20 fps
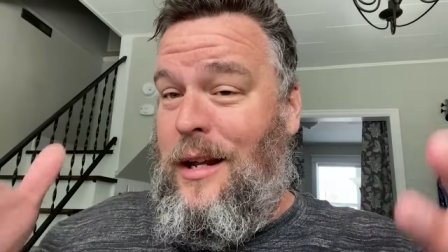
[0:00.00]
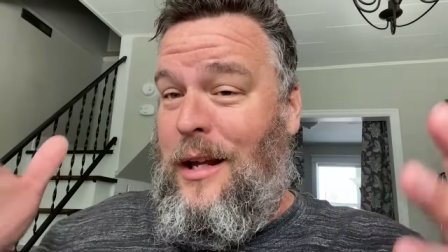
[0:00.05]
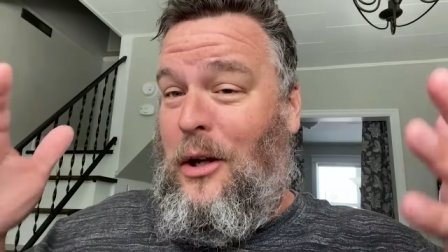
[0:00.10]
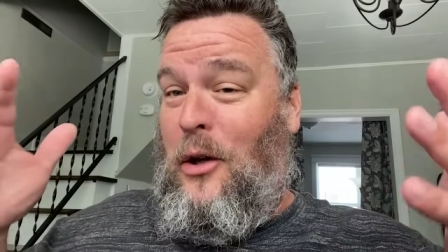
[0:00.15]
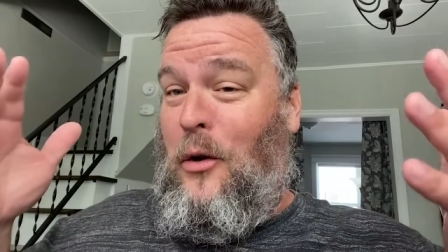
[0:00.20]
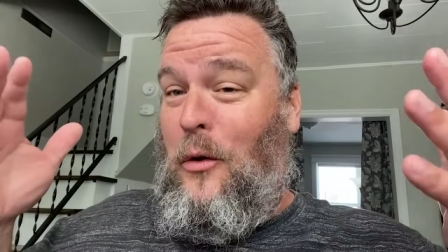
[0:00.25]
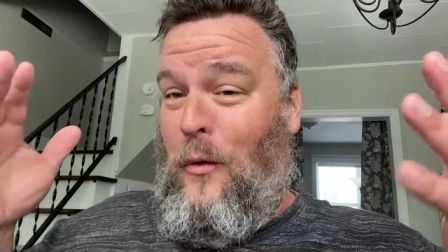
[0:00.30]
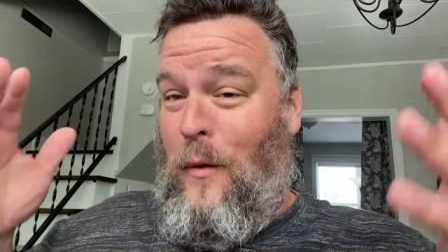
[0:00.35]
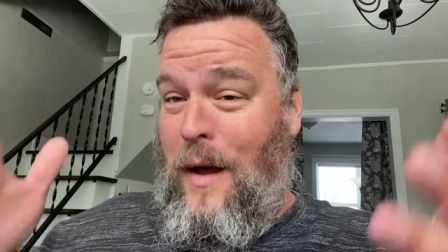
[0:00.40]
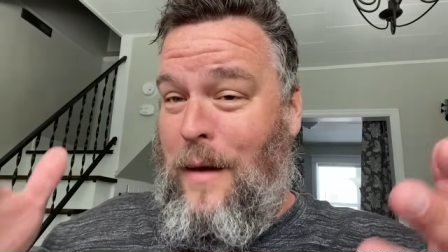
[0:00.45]

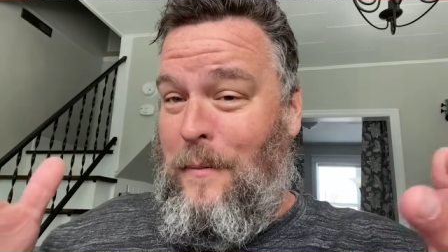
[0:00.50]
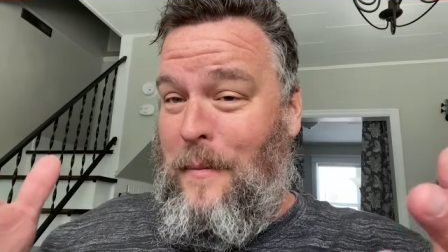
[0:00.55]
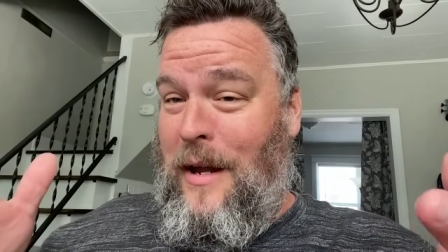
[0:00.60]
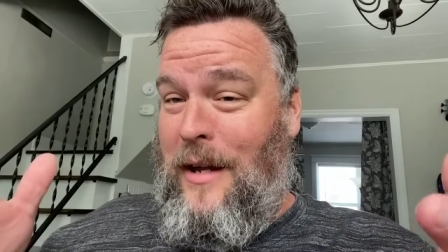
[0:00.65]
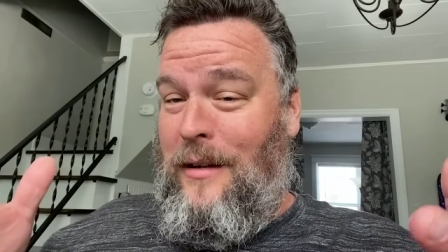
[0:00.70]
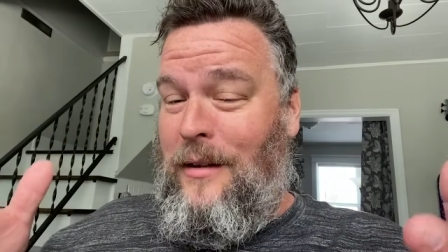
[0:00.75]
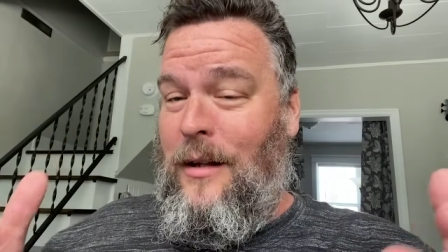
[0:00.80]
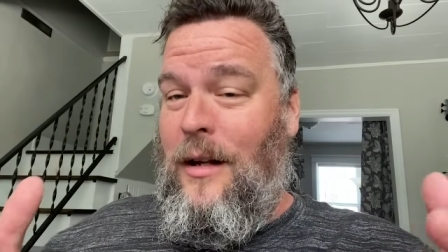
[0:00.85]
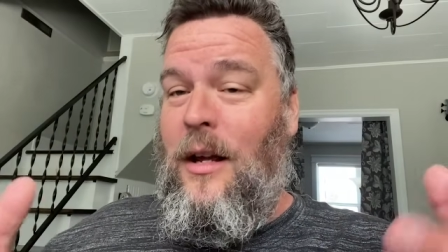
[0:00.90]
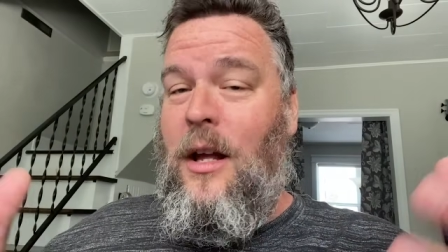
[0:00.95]

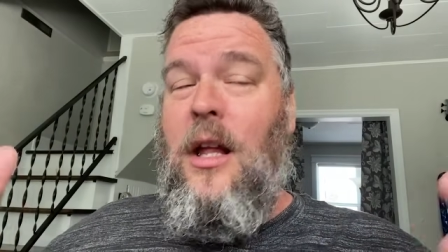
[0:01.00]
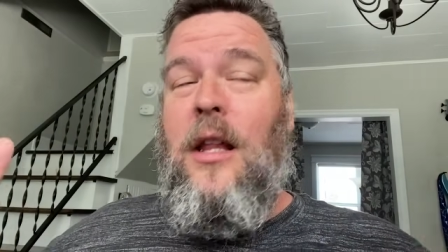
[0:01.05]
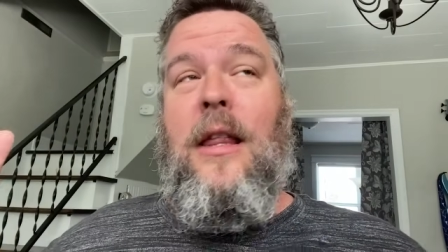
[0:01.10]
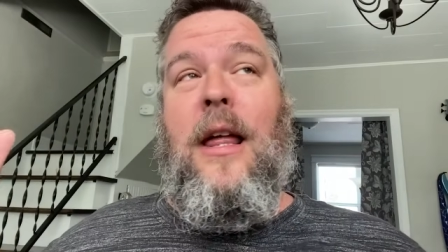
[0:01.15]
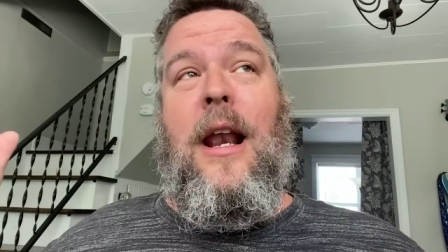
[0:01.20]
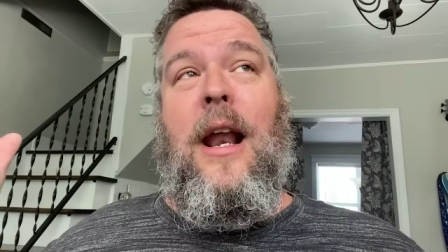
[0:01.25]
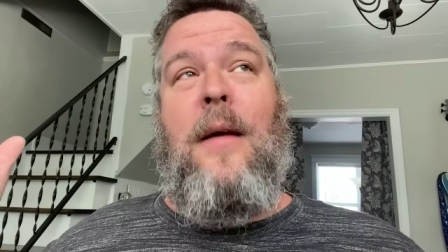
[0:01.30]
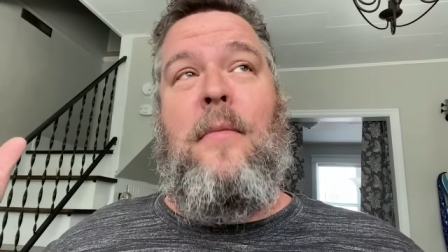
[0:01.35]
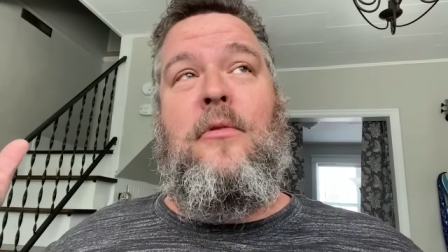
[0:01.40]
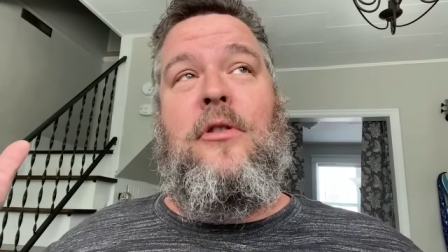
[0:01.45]
equipment
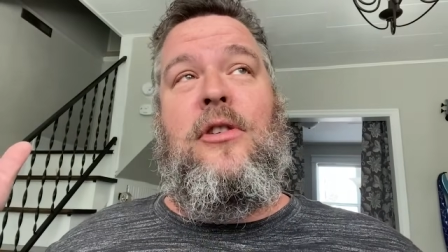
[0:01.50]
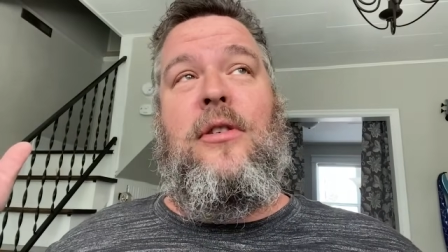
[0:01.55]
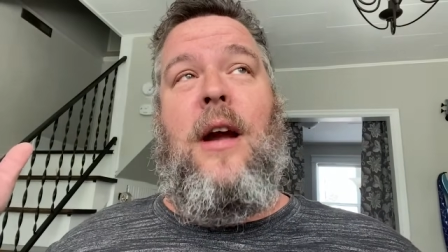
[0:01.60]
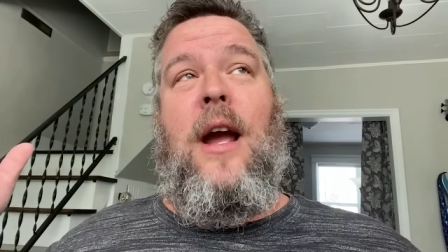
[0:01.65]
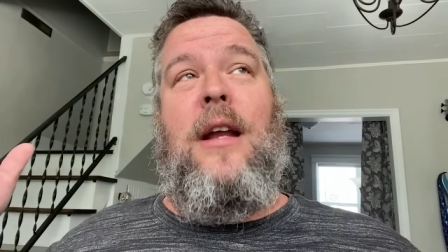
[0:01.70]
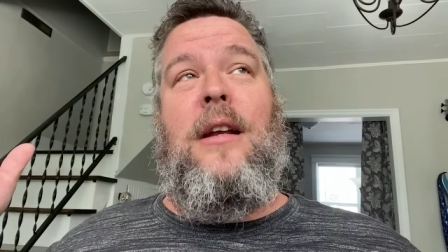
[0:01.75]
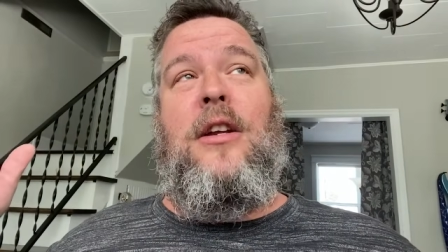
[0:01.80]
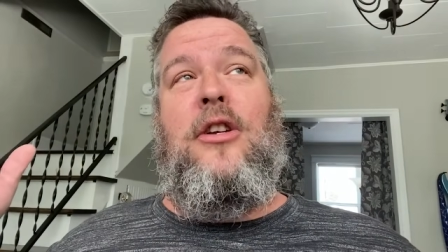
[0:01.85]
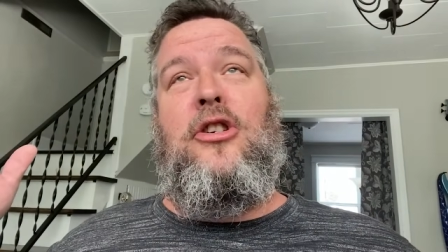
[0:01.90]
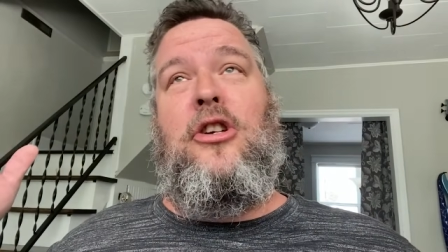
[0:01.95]
that I'm
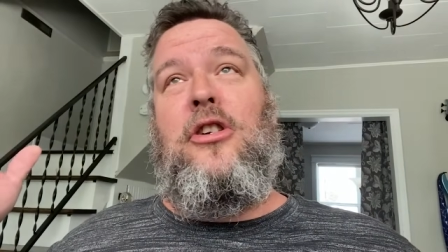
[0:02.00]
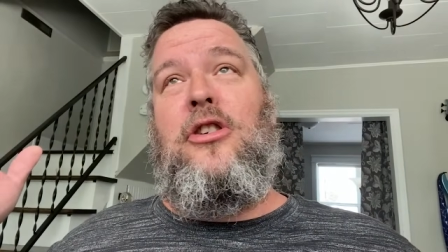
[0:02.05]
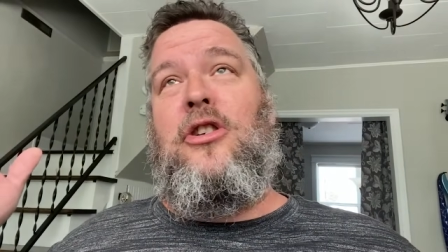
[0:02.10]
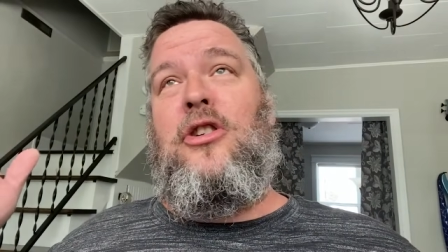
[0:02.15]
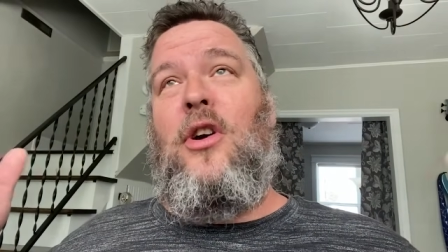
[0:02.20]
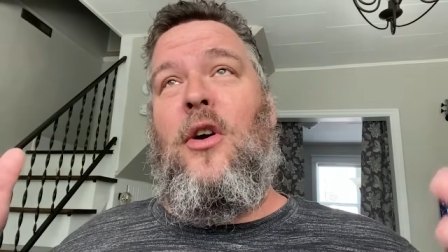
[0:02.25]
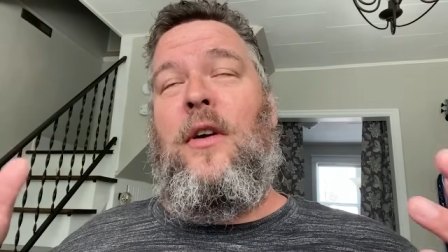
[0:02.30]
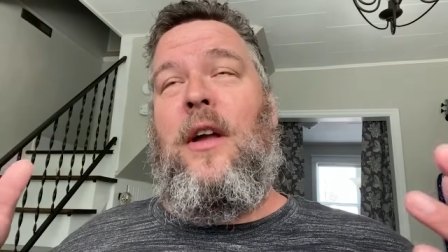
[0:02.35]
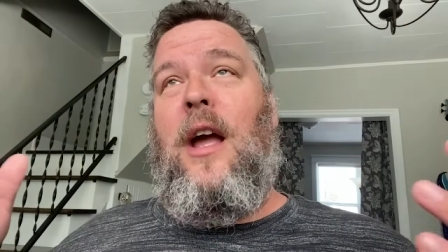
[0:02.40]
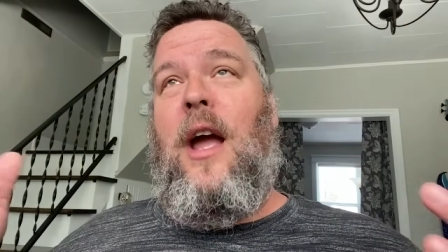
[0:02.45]
trying to just
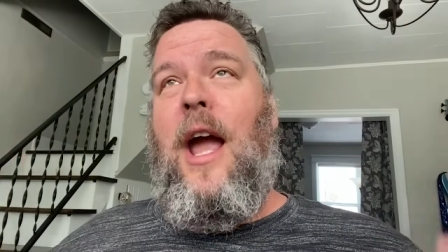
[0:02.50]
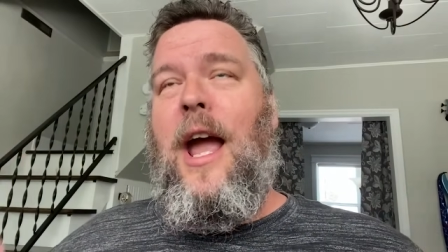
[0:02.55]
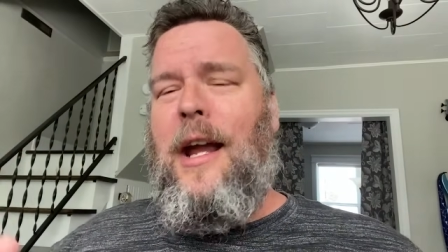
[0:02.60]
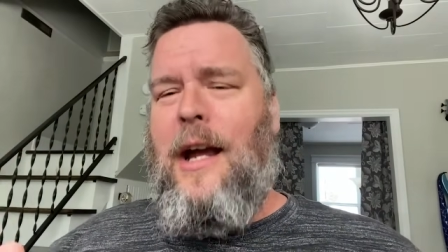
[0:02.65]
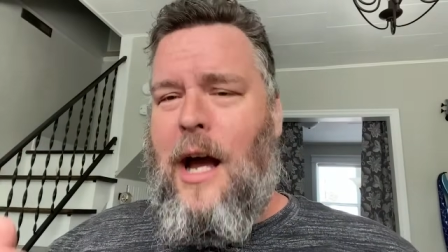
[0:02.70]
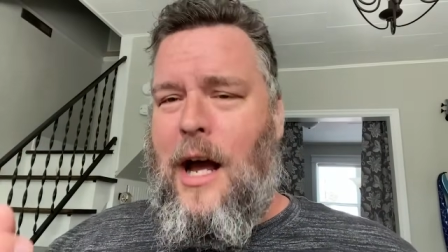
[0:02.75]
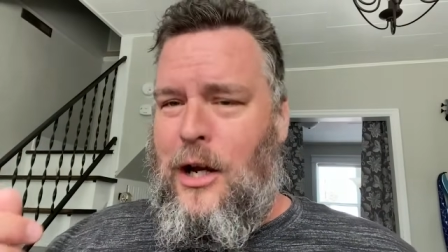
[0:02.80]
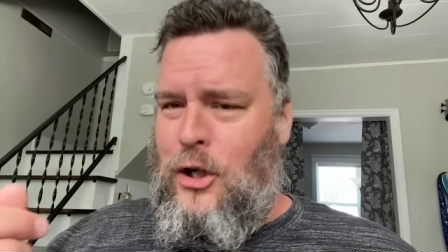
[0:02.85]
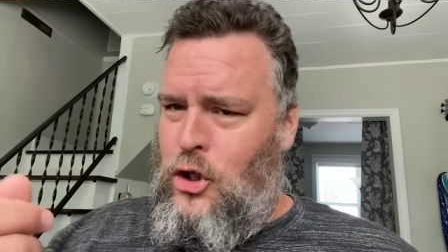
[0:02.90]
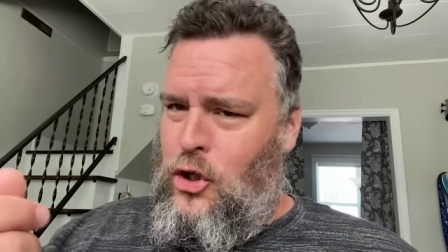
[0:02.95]
show you, hey
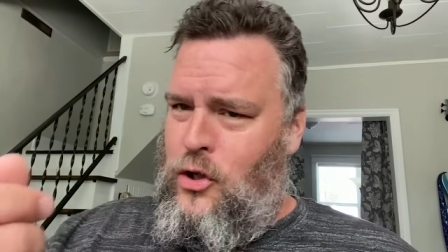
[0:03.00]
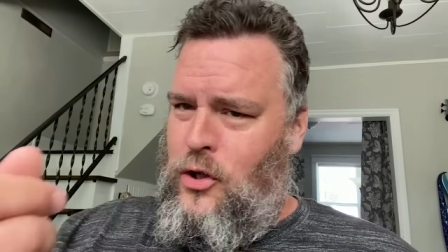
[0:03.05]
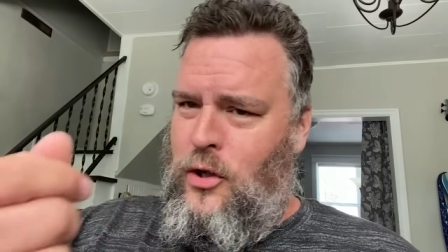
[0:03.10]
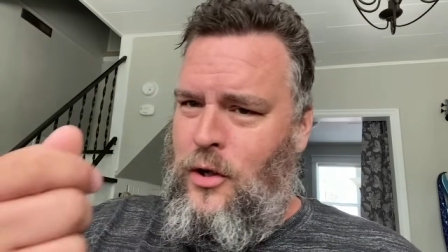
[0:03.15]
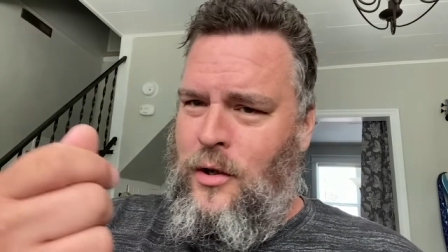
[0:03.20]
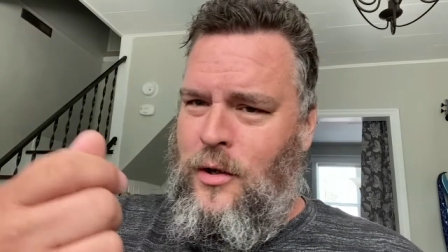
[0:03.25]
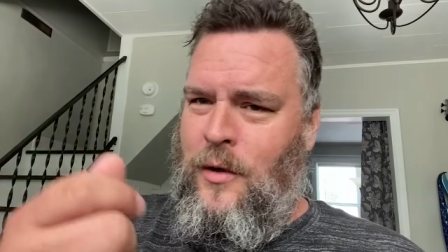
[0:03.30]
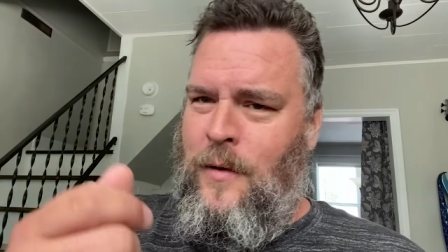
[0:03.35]
guys,